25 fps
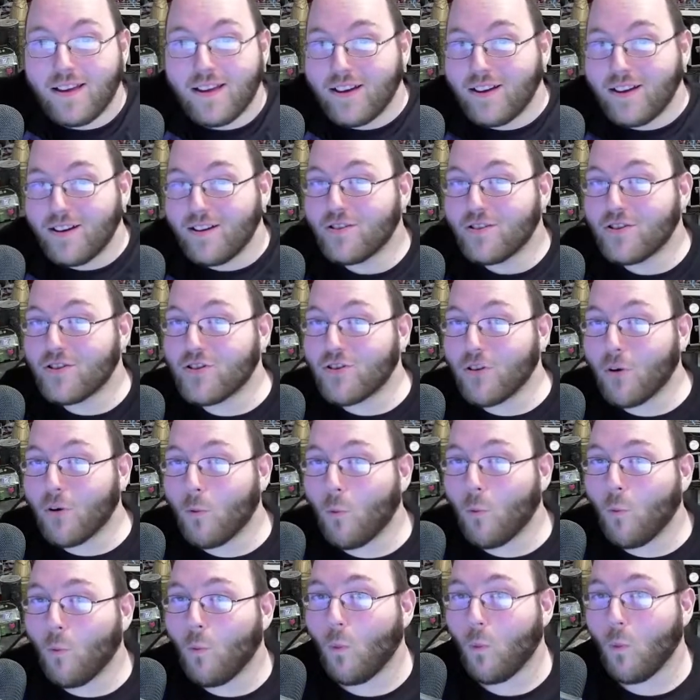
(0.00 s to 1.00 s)
So
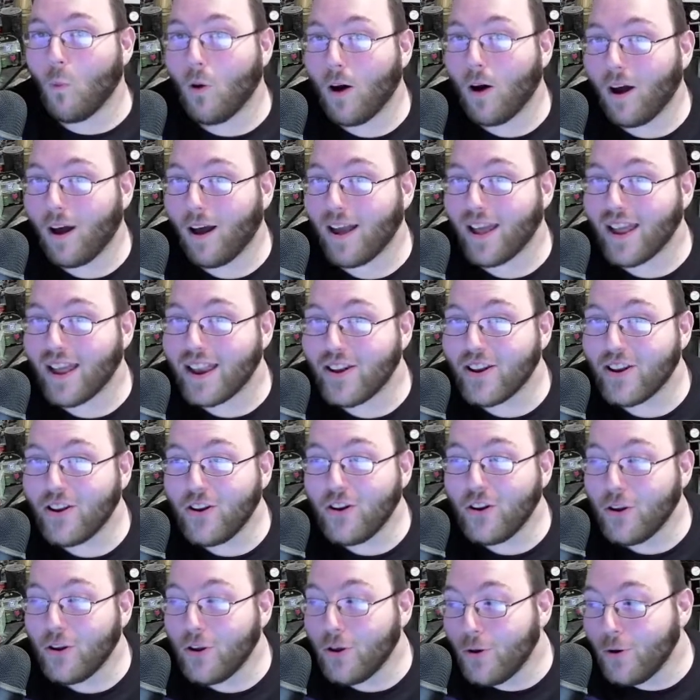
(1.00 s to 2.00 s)
what
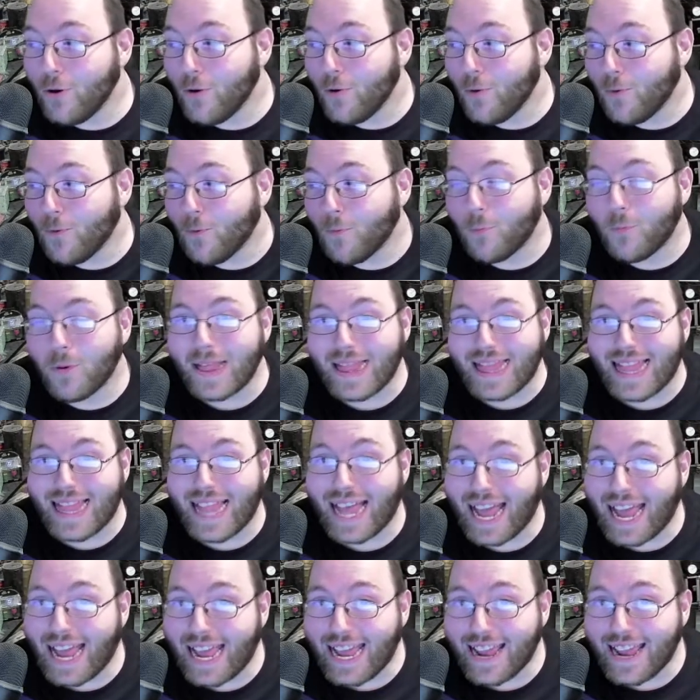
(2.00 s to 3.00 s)
new
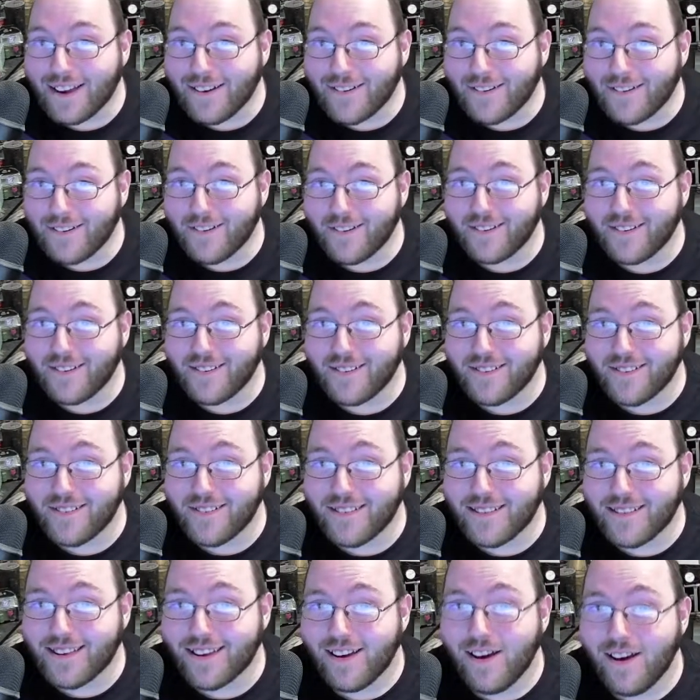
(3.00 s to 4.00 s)

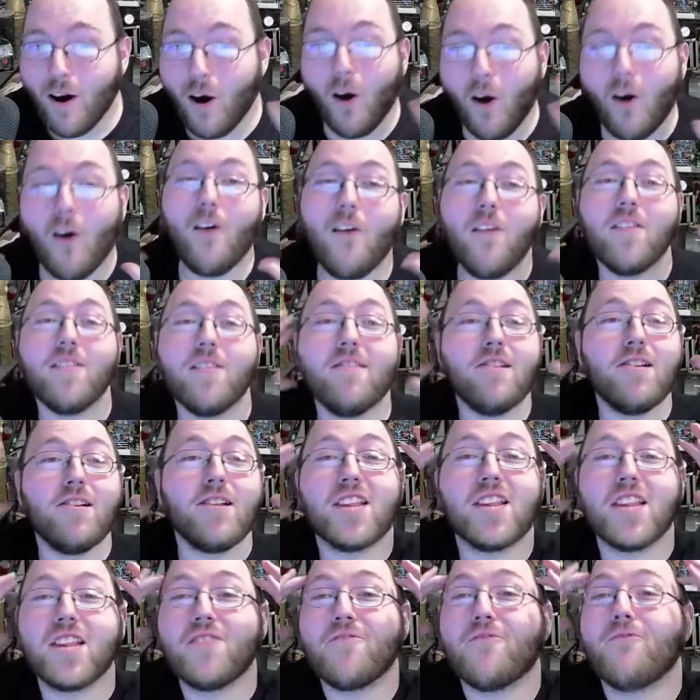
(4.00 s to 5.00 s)
players? All this
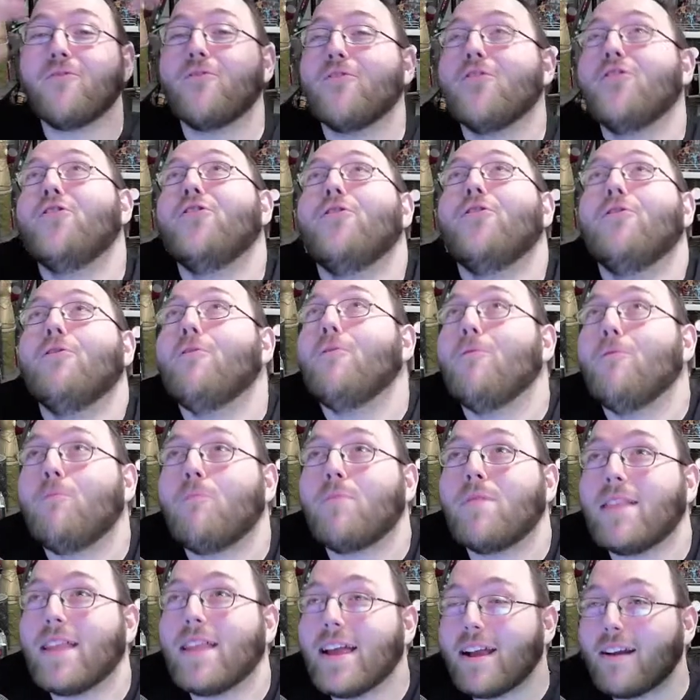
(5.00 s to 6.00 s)
is for new
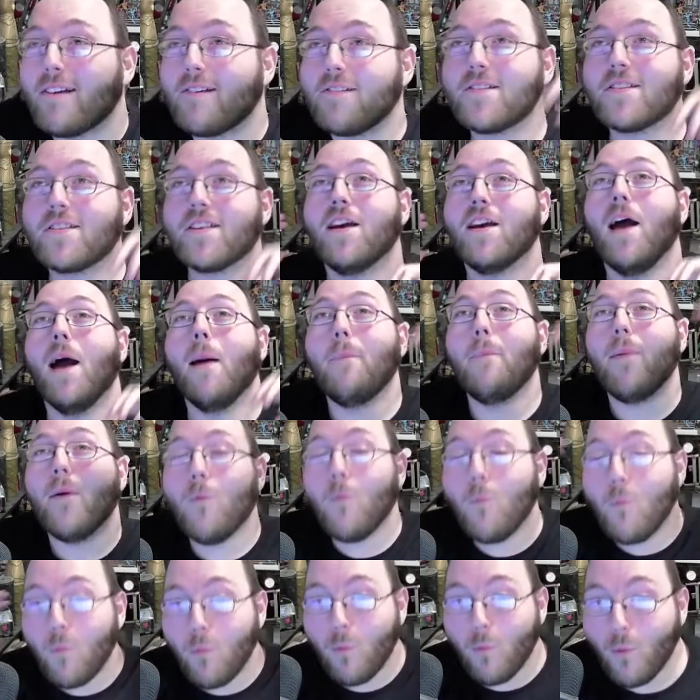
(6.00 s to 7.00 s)
players. But
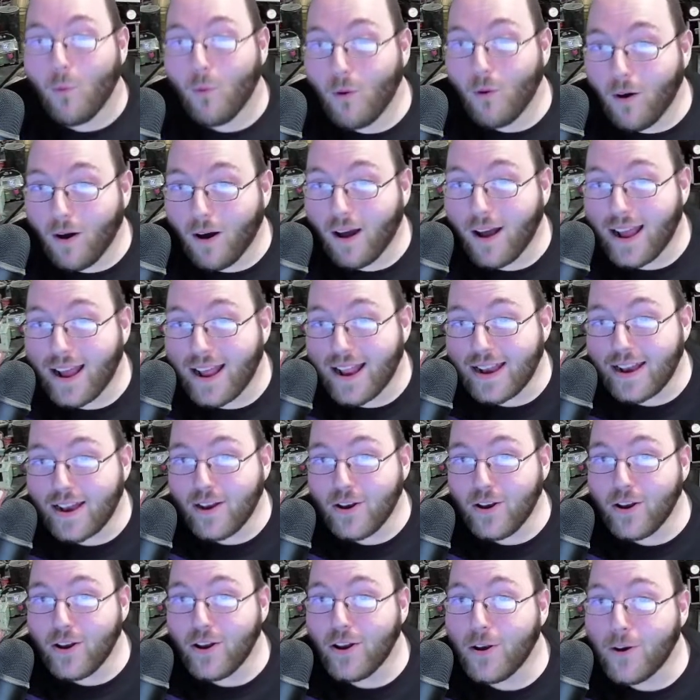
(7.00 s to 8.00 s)
what
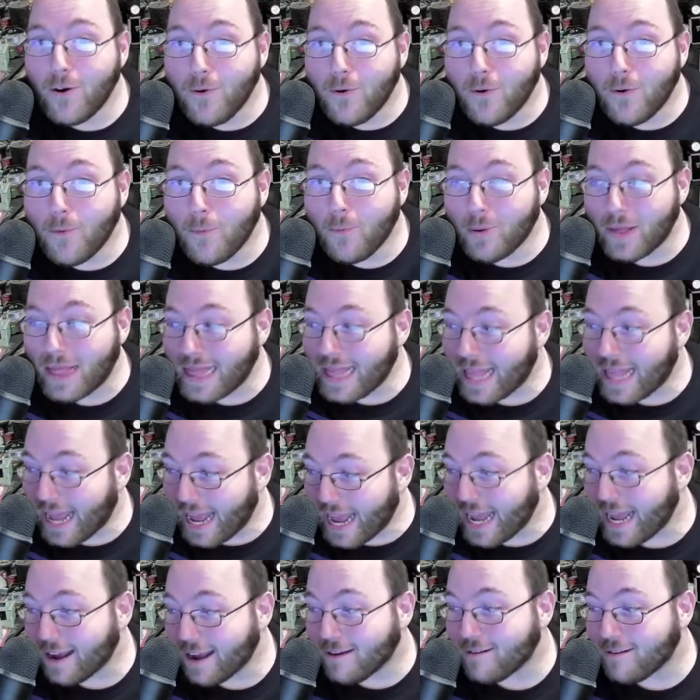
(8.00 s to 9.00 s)
new
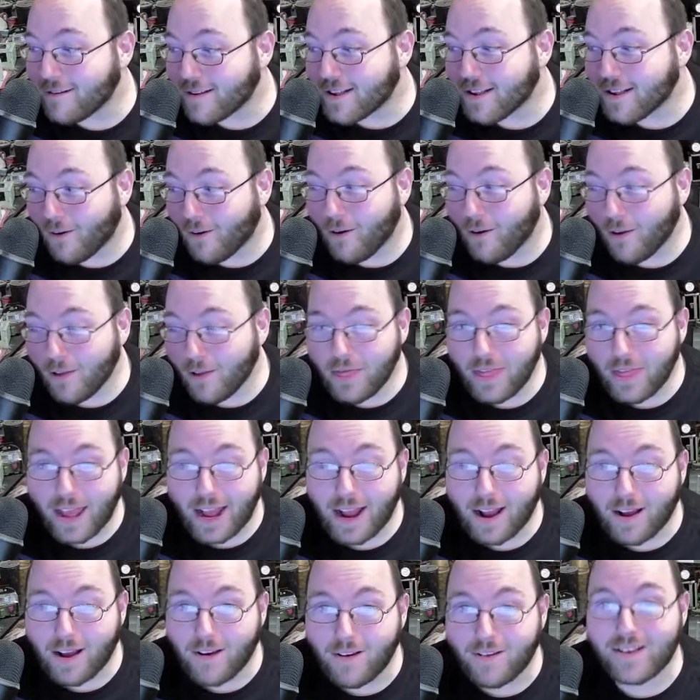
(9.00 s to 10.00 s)
players are
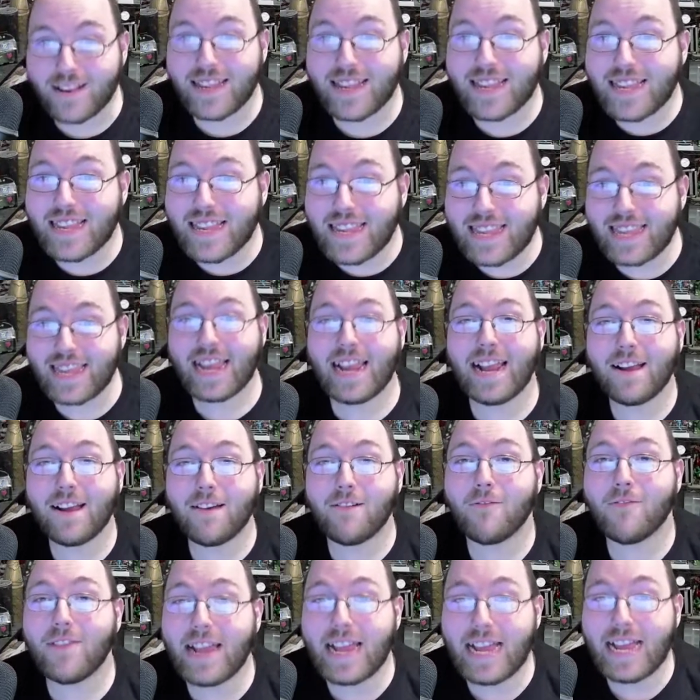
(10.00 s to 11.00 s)
there?
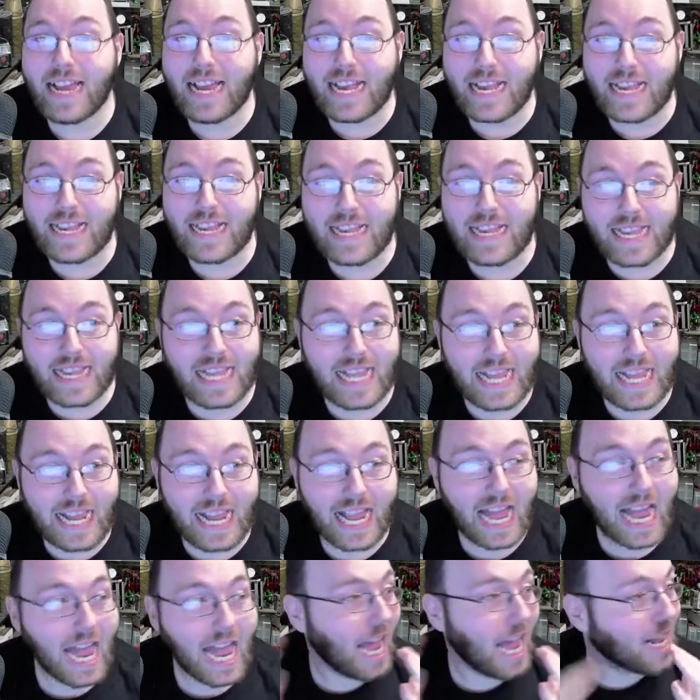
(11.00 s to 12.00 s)
Seriously.
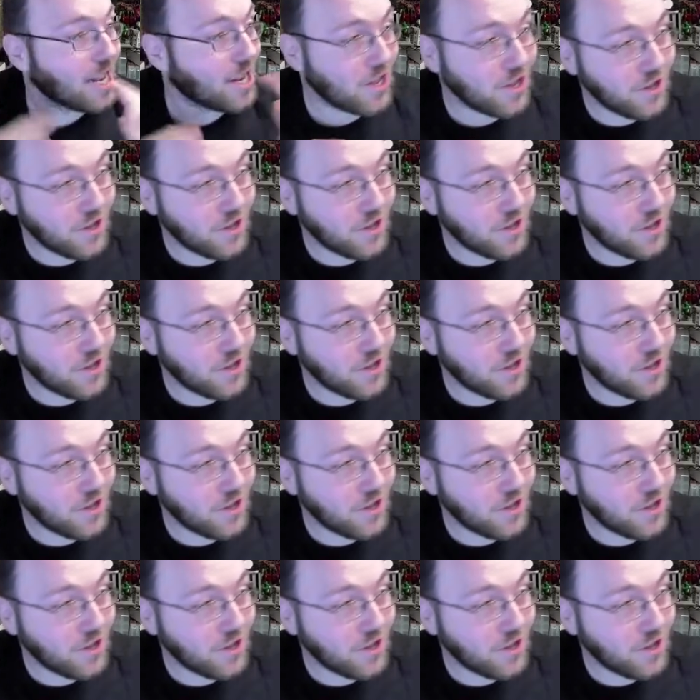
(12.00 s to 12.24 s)
Do you